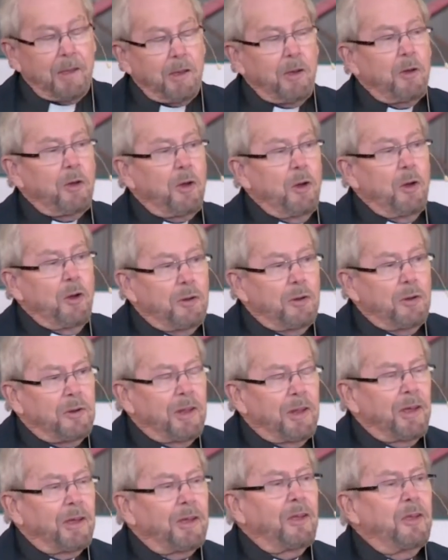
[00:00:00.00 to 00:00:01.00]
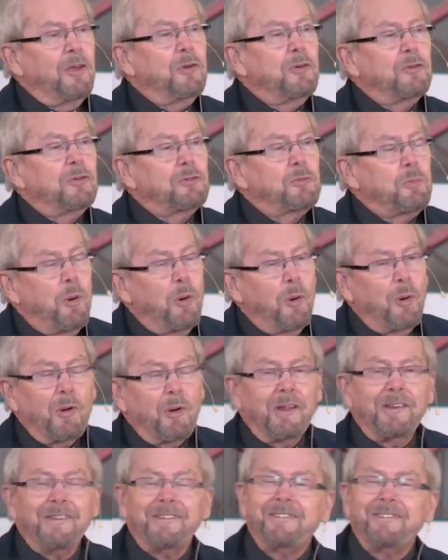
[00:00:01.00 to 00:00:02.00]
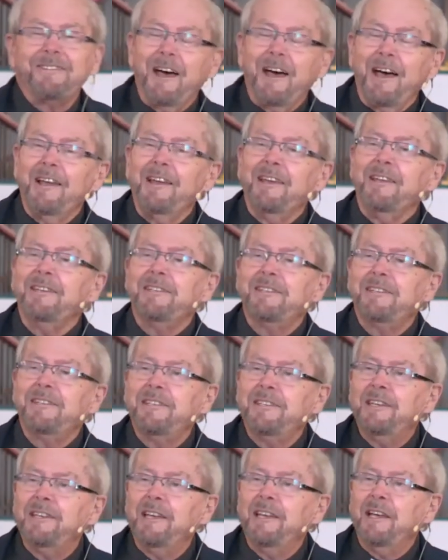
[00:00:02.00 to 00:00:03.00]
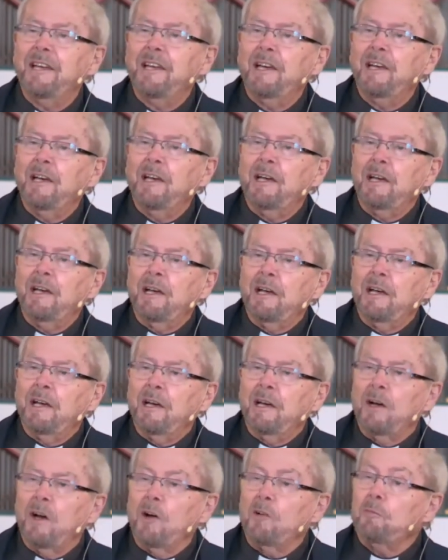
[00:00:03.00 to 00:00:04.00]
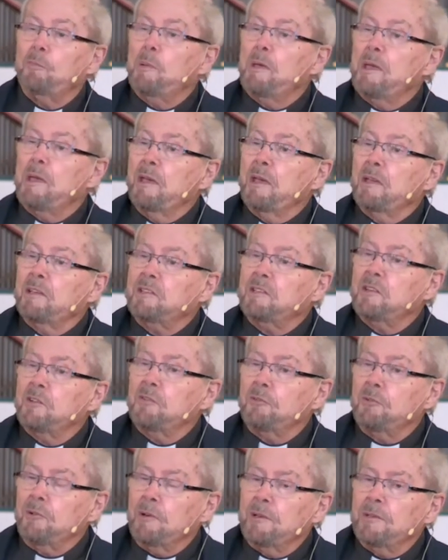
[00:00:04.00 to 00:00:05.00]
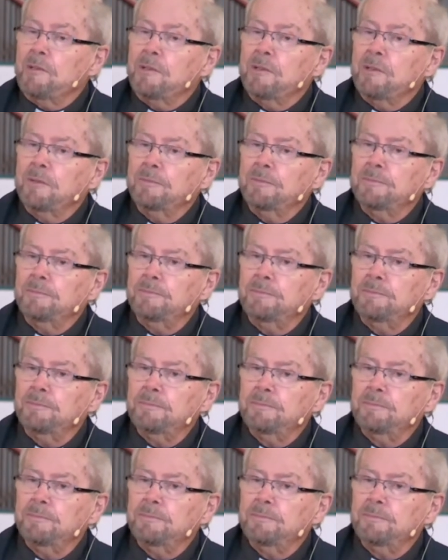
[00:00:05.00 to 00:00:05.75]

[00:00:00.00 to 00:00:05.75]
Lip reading: But they could accuse Paul and Silas of being different.